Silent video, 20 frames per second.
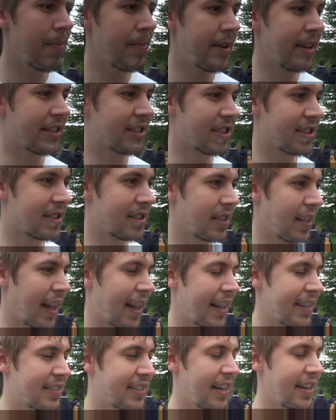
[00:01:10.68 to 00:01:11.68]
It's,
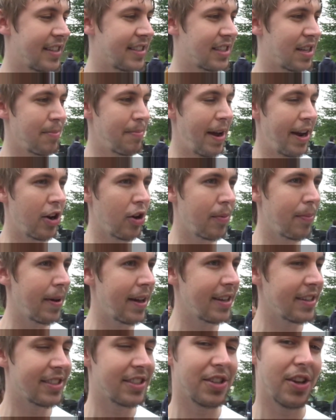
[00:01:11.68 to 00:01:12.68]
like I said, it's
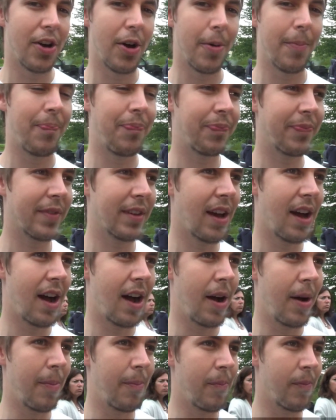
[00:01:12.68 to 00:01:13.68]
tomato-based, so
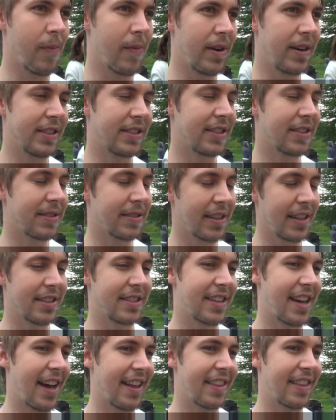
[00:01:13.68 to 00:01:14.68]

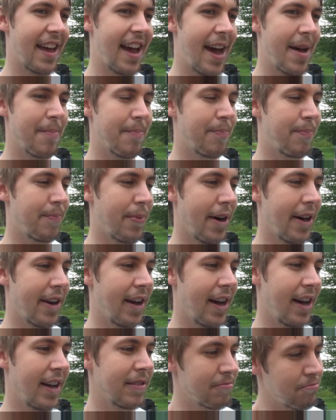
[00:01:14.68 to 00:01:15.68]
it's got that,
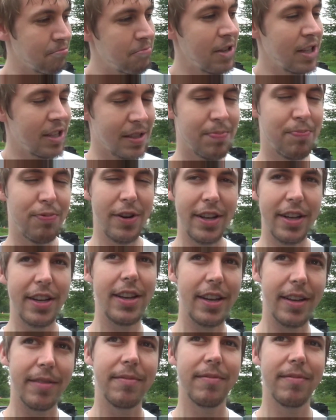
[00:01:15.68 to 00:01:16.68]
but it's pretty good.